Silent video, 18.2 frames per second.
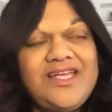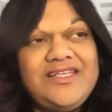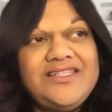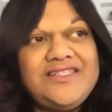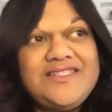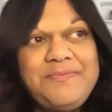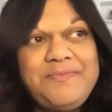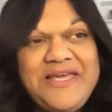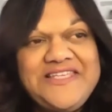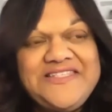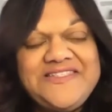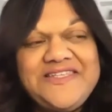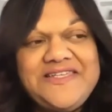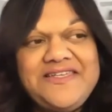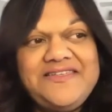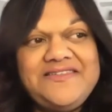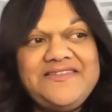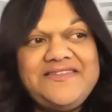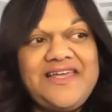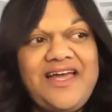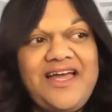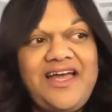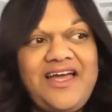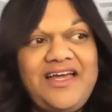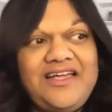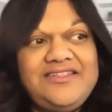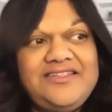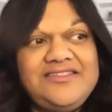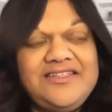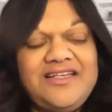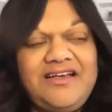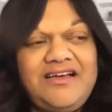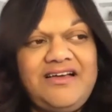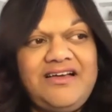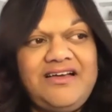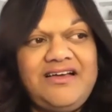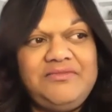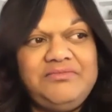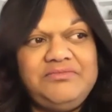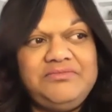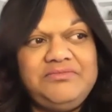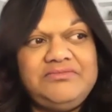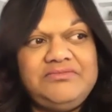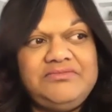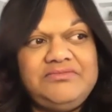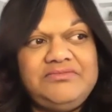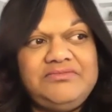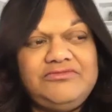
spaces and um,